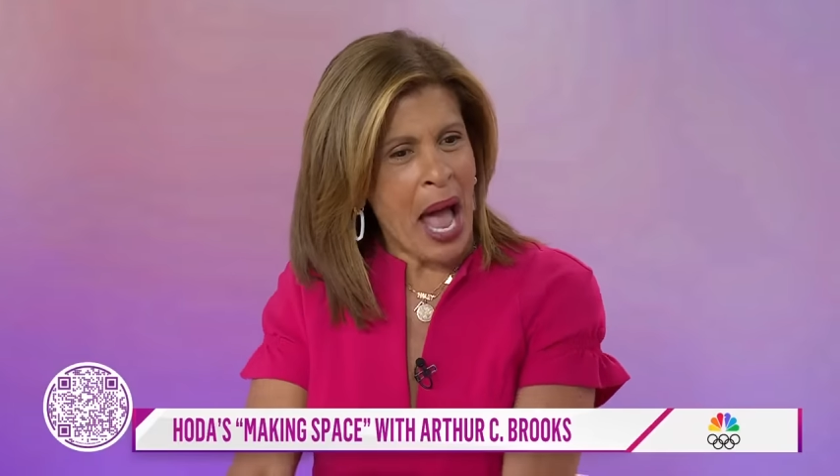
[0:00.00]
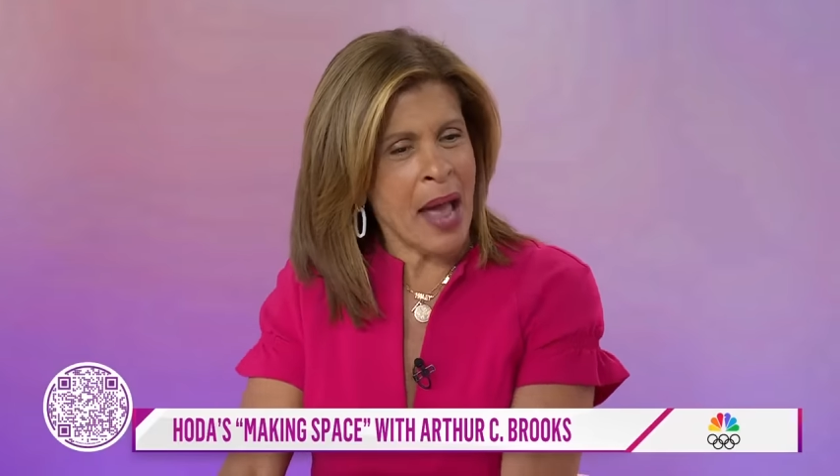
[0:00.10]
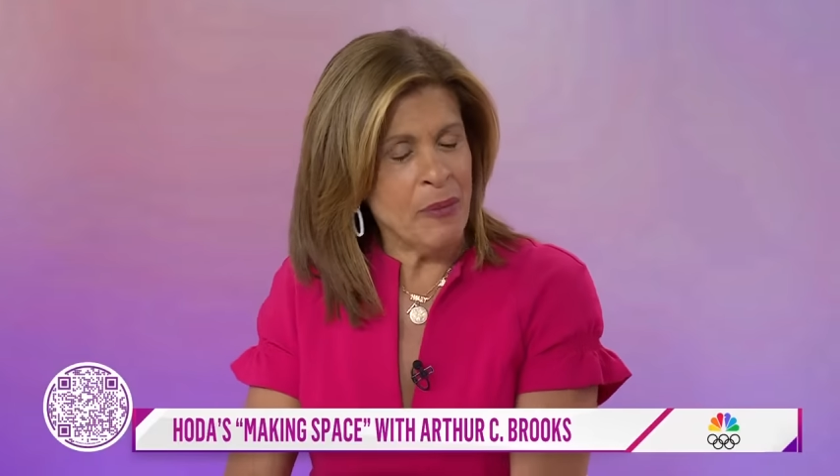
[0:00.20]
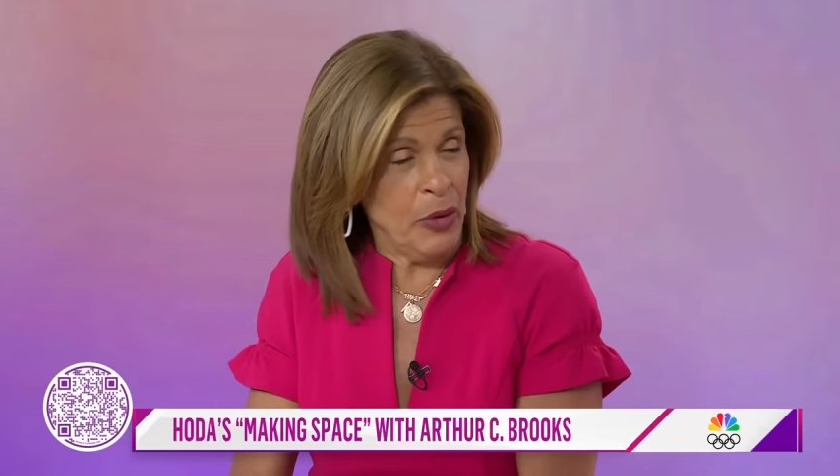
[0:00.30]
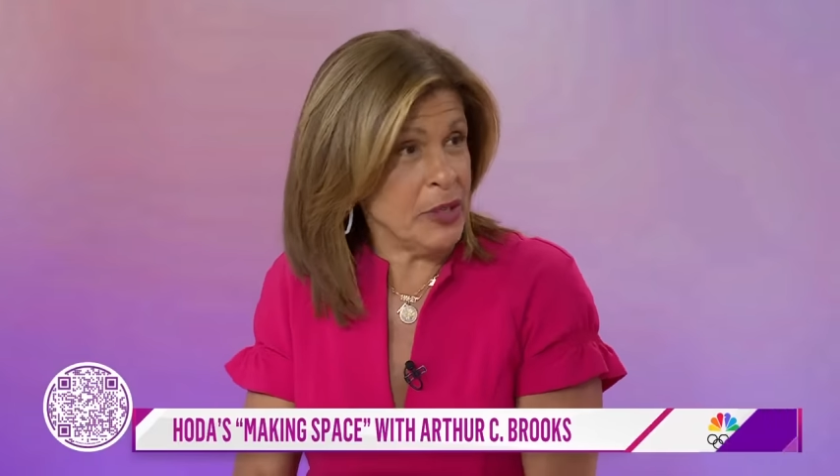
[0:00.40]

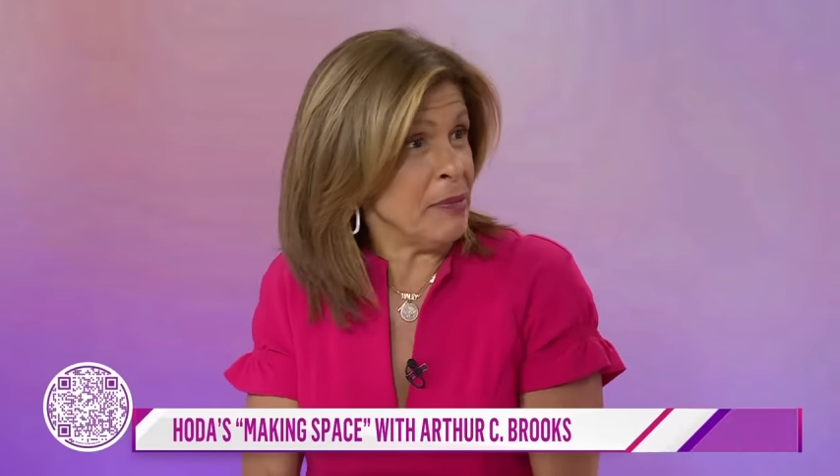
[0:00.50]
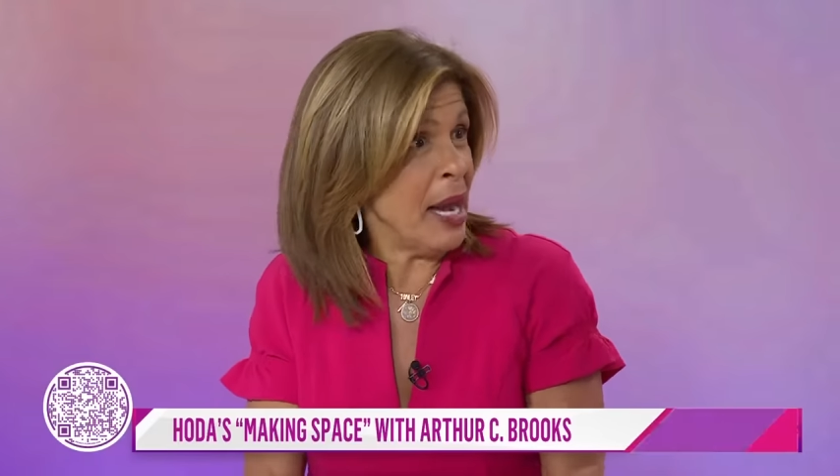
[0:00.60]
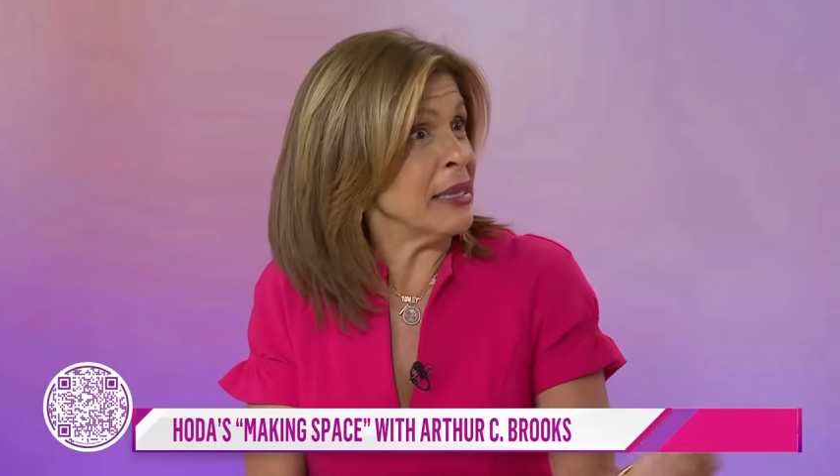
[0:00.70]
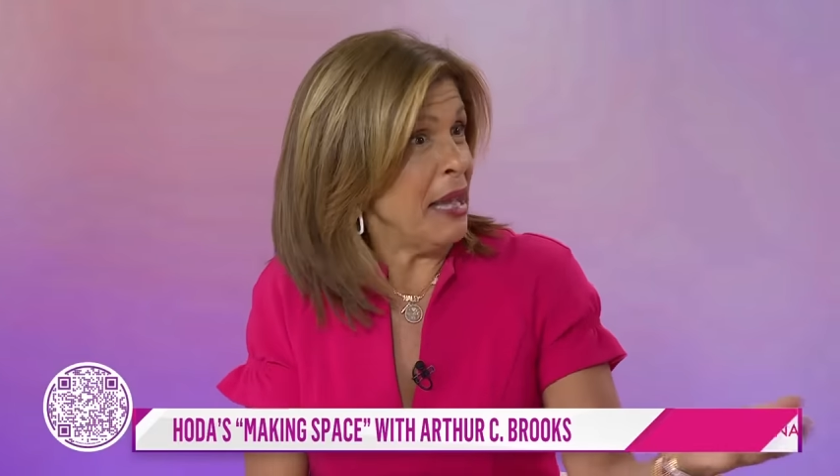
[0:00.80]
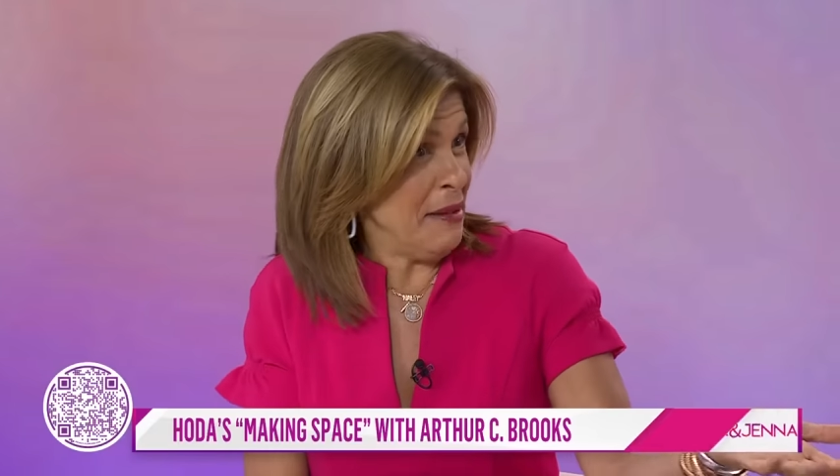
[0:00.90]
I moved in
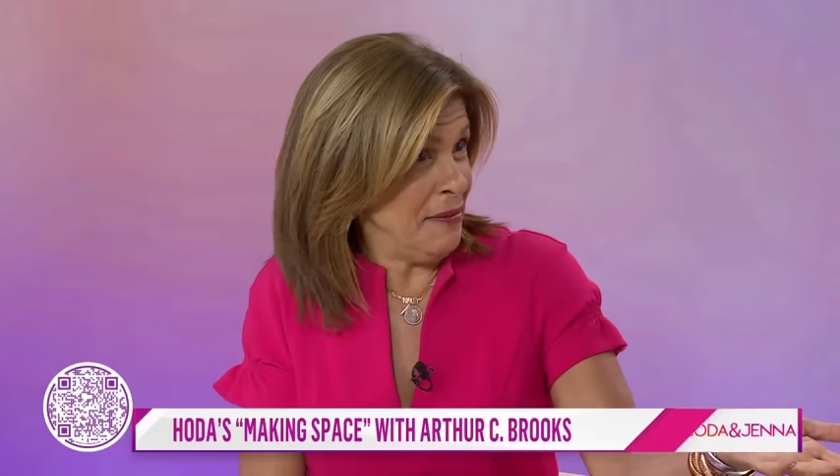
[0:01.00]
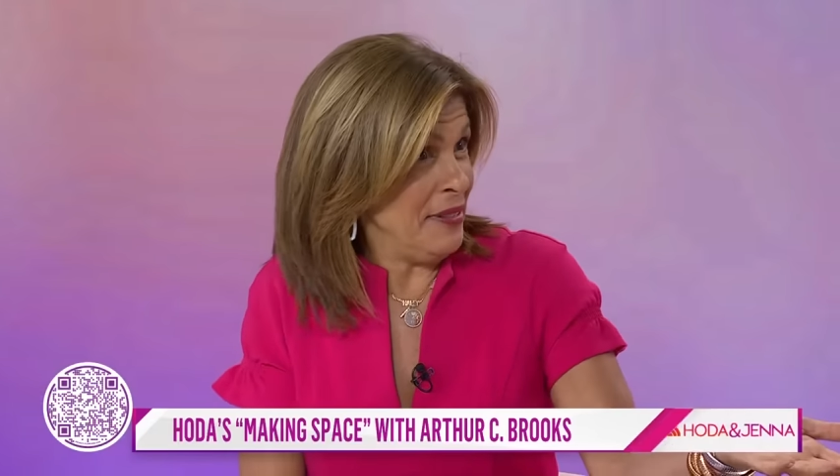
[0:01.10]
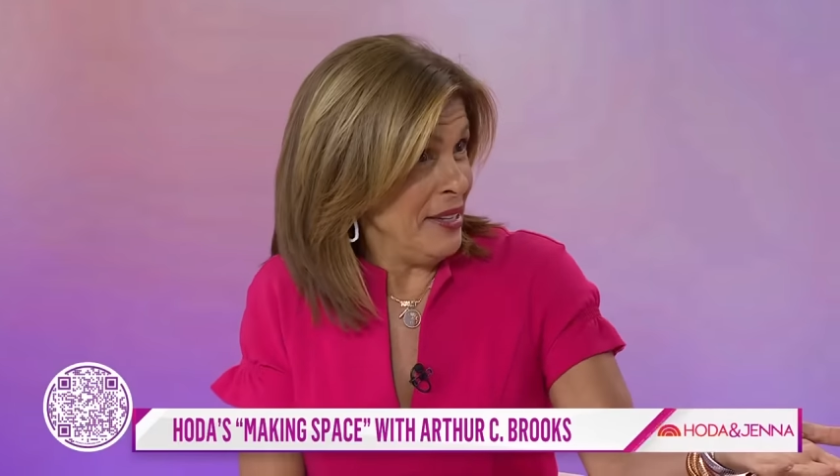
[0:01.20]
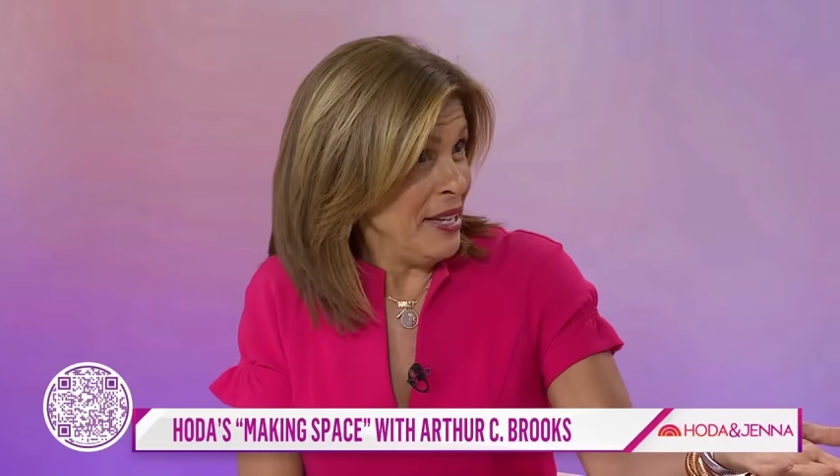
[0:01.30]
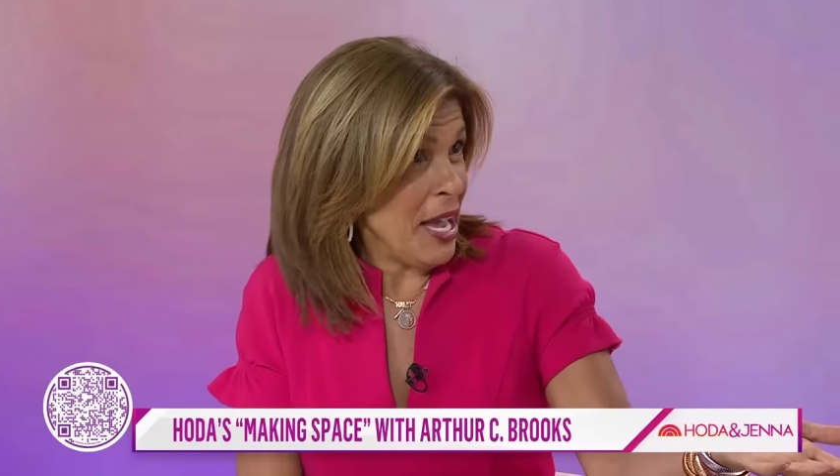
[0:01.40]
my life, yes,